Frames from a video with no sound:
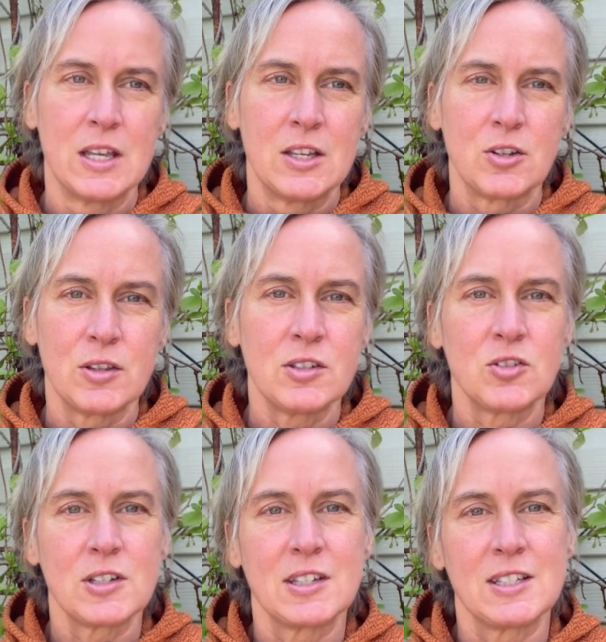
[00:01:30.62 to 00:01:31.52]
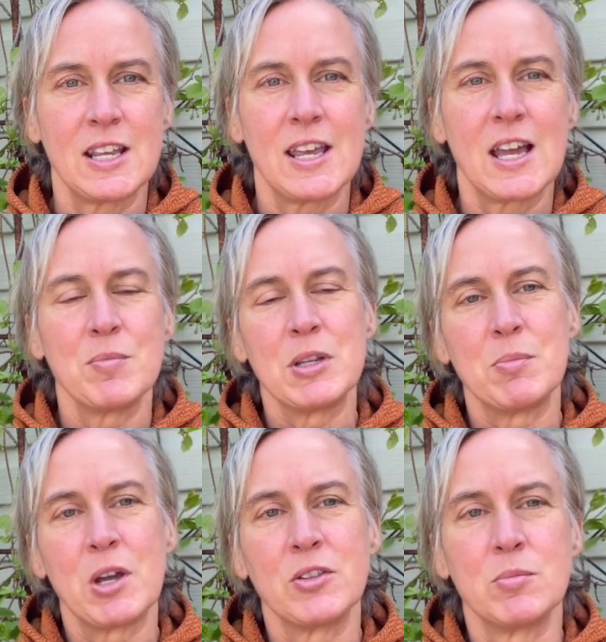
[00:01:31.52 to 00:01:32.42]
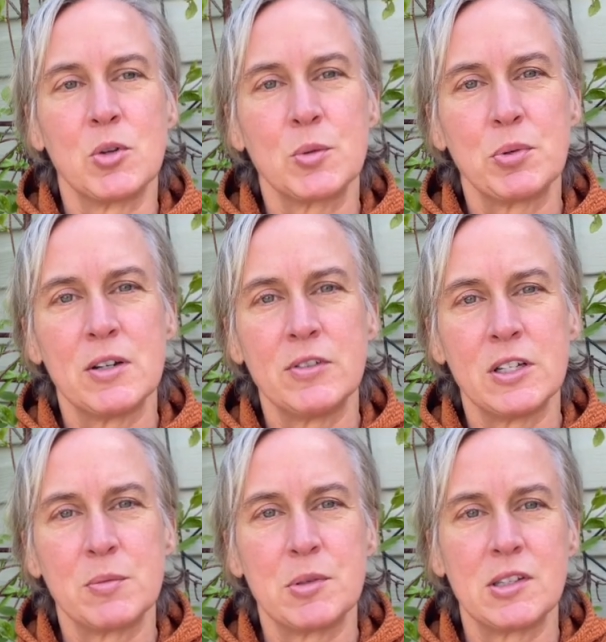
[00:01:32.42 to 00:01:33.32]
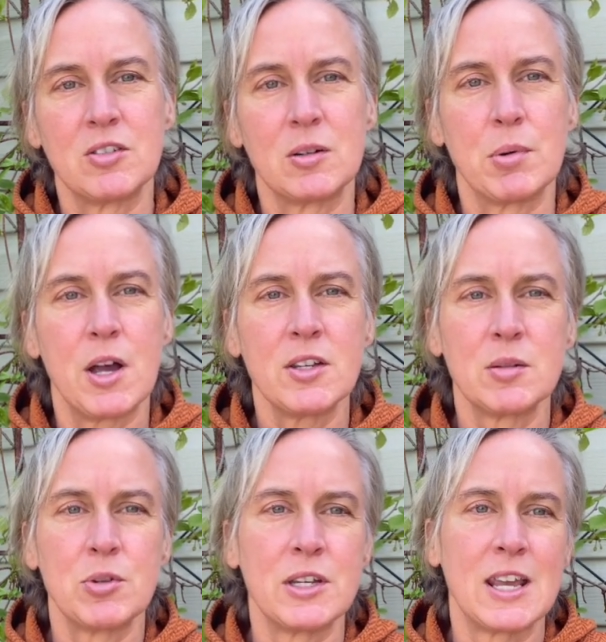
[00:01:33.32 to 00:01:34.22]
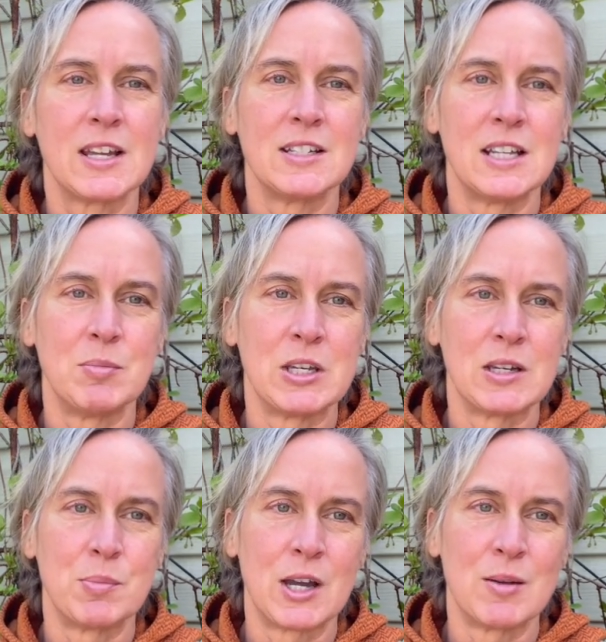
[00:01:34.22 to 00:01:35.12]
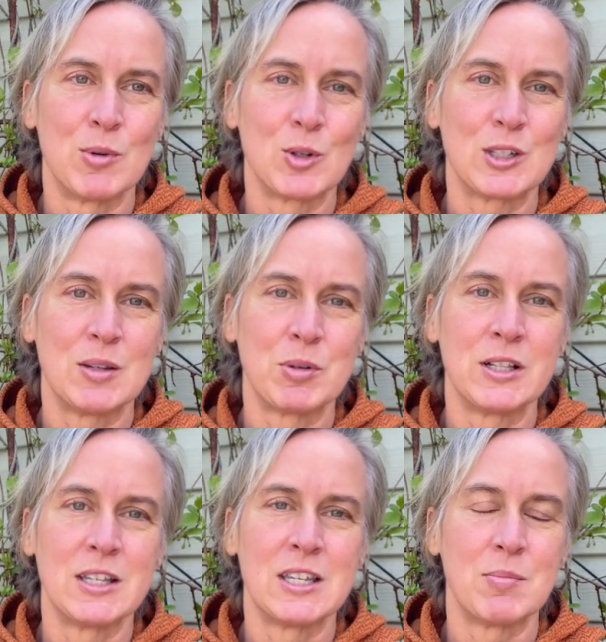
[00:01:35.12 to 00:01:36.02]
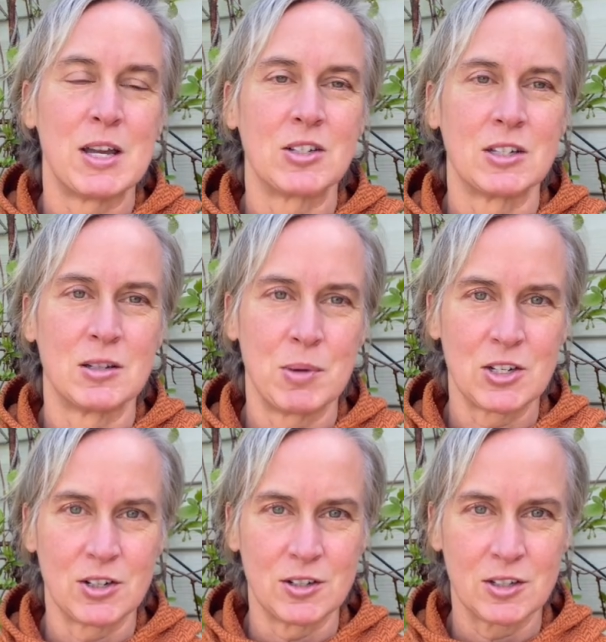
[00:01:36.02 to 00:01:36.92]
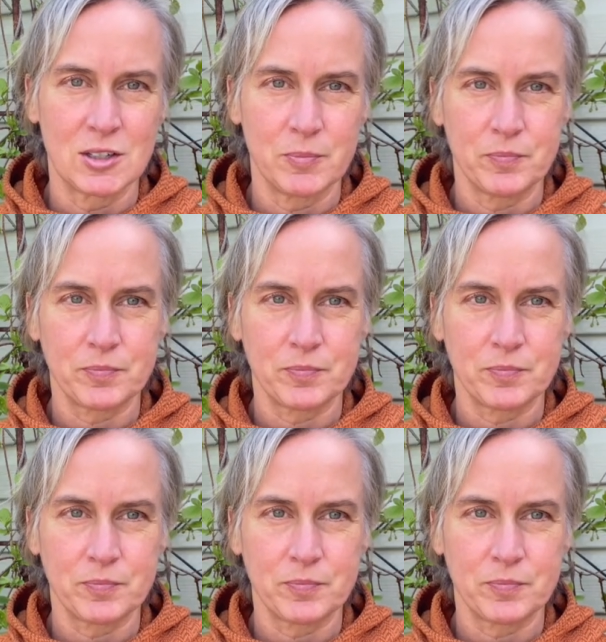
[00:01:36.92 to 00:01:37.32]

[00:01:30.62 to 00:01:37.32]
So, this is just to say I'm in about the most privileged position possible in academia by most typically imagined measures.